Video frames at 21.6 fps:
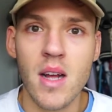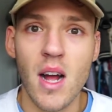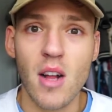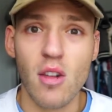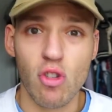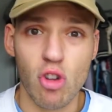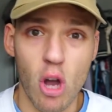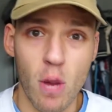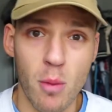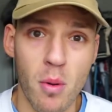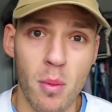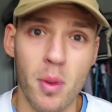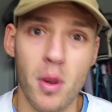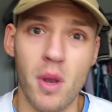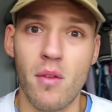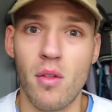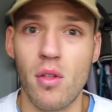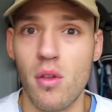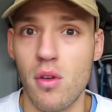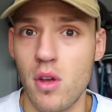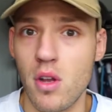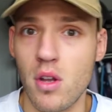and top up
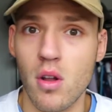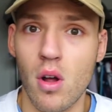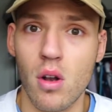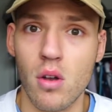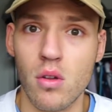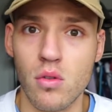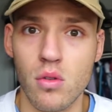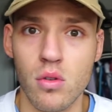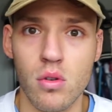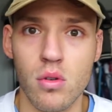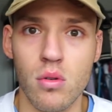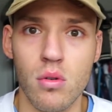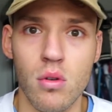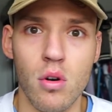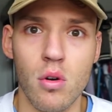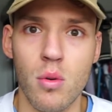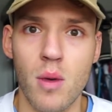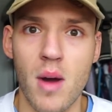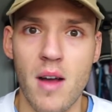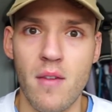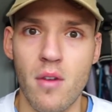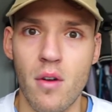another $30
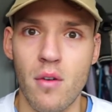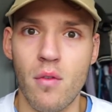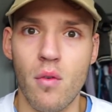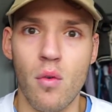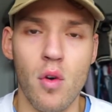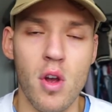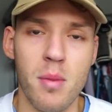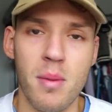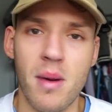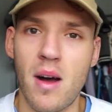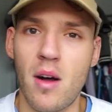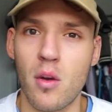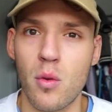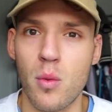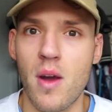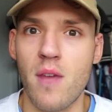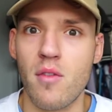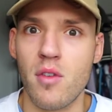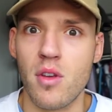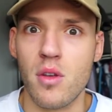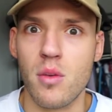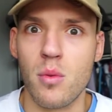or whatever, £40,
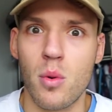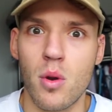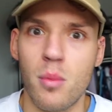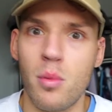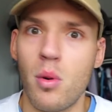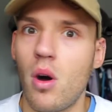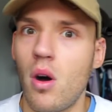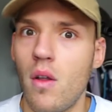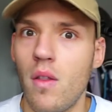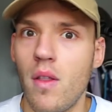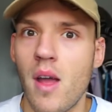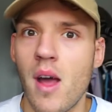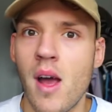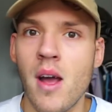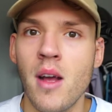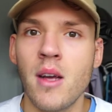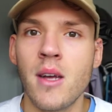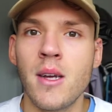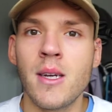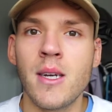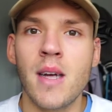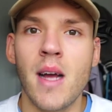whatever you want to put on there.
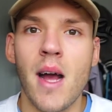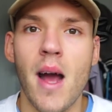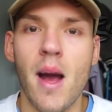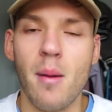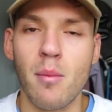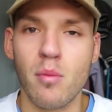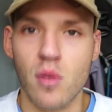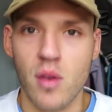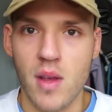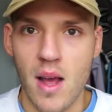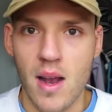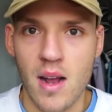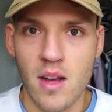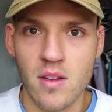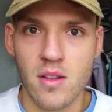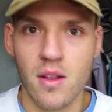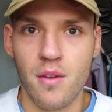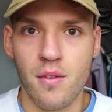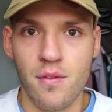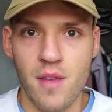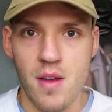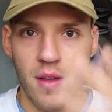So yeah, that's
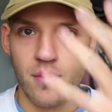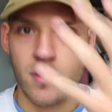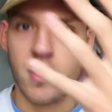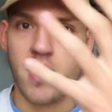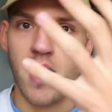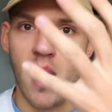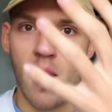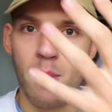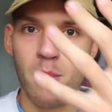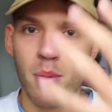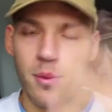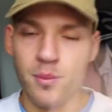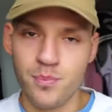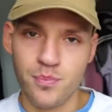the 5th tip.